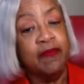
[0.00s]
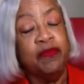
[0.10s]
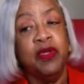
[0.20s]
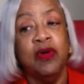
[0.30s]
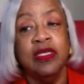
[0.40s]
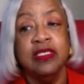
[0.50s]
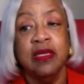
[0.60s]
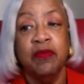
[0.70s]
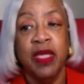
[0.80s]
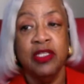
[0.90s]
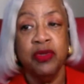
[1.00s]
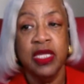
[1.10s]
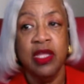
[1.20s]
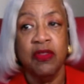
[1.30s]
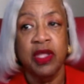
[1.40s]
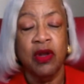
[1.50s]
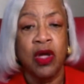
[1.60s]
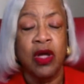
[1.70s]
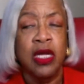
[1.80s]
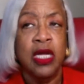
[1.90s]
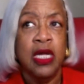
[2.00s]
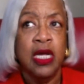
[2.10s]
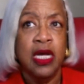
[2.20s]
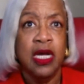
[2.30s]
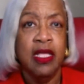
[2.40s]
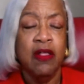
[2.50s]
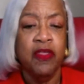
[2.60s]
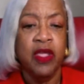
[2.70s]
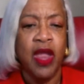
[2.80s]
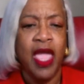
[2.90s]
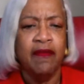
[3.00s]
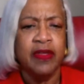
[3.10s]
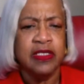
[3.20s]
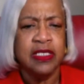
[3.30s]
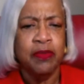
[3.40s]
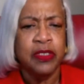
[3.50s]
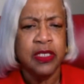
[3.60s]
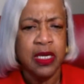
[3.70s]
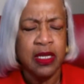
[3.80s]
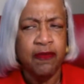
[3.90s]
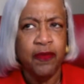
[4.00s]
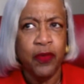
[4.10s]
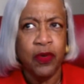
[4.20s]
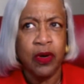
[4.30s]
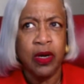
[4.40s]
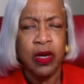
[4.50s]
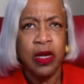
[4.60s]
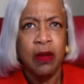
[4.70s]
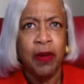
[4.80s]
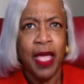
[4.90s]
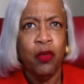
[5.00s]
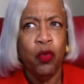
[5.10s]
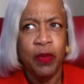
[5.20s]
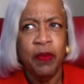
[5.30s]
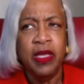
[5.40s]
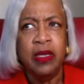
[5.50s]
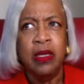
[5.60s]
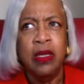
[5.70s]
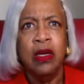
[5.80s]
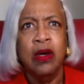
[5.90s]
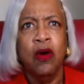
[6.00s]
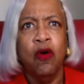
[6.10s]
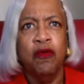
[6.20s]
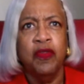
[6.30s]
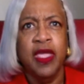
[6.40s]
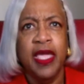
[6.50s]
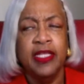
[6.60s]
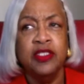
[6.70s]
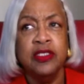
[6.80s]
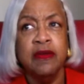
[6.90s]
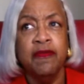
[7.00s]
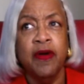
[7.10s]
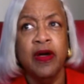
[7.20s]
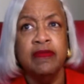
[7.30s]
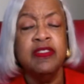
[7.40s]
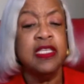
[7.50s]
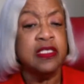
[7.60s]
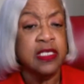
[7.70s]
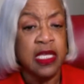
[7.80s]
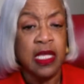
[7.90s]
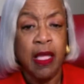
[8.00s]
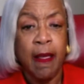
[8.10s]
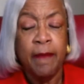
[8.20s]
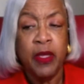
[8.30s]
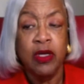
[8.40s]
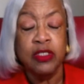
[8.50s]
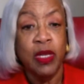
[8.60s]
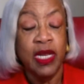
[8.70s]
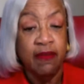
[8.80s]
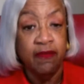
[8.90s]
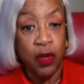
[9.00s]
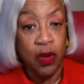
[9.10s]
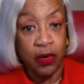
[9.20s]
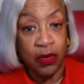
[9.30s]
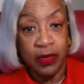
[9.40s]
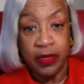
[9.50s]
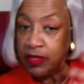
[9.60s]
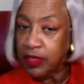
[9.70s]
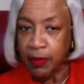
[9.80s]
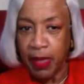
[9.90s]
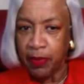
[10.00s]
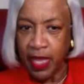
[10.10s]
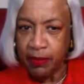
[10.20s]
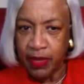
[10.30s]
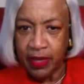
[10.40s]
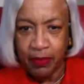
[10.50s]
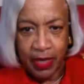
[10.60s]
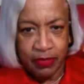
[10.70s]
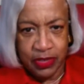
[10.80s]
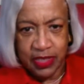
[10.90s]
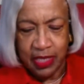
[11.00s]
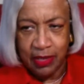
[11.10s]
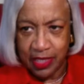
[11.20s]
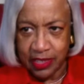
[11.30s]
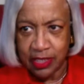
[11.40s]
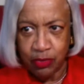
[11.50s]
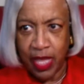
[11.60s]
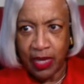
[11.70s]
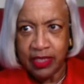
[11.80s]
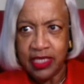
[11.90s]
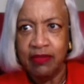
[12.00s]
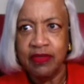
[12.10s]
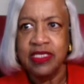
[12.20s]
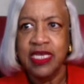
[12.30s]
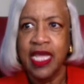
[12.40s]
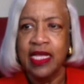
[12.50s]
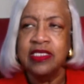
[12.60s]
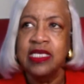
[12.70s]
because I'm majoring in healthcare law. Healthcare advocacy, particularly for Black women over the ages of 60, because we live longer. Nothing about Black men, but I'm just saying this is the reality of the stats.